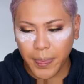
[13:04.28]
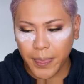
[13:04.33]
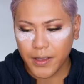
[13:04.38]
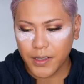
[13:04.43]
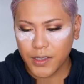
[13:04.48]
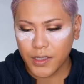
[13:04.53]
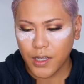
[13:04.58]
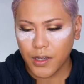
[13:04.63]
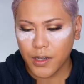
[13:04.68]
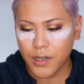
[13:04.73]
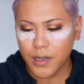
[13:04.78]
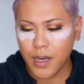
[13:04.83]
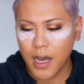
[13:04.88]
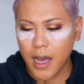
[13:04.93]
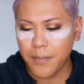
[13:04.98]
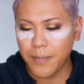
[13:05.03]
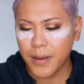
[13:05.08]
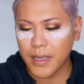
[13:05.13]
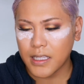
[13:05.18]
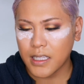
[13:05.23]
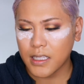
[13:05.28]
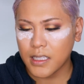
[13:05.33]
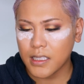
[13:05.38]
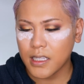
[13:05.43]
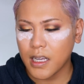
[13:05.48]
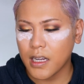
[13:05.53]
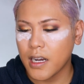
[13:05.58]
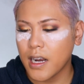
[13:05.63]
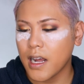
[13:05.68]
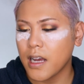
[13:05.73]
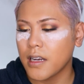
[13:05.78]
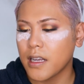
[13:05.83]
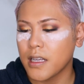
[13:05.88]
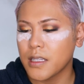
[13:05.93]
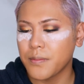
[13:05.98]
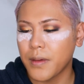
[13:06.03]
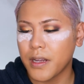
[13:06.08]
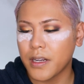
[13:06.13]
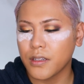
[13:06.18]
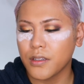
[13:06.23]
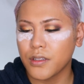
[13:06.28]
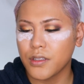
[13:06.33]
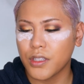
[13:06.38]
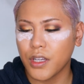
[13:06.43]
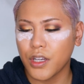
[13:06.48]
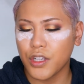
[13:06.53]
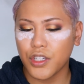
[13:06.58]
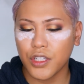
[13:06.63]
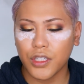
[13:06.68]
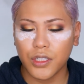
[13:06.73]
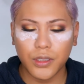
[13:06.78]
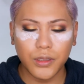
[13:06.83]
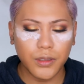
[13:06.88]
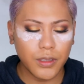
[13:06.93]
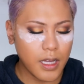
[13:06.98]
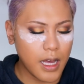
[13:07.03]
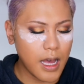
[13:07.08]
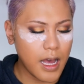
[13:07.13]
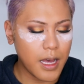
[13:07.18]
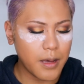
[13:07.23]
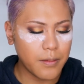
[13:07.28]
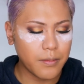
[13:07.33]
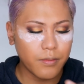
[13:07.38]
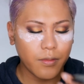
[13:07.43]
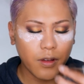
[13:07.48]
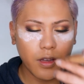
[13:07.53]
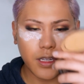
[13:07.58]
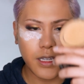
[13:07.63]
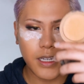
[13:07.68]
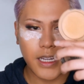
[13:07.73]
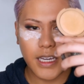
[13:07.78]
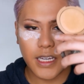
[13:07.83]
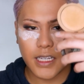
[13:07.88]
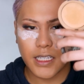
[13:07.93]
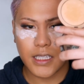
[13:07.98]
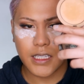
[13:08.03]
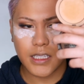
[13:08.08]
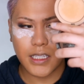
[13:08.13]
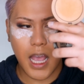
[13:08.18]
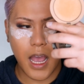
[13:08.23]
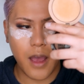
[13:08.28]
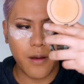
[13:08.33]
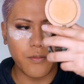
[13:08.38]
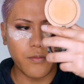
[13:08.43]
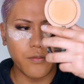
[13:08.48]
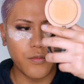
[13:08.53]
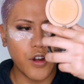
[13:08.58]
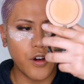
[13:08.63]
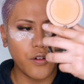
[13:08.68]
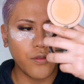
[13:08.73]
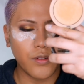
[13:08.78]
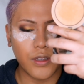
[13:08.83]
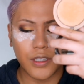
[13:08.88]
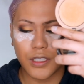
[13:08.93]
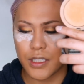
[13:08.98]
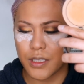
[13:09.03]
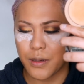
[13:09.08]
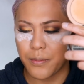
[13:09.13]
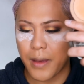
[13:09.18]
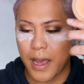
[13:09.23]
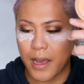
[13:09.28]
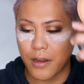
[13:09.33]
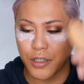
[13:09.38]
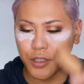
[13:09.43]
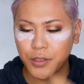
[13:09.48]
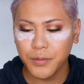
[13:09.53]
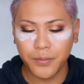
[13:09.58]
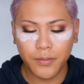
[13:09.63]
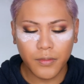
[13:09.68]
So I basically started out as medical surgical, NYX no filter powder.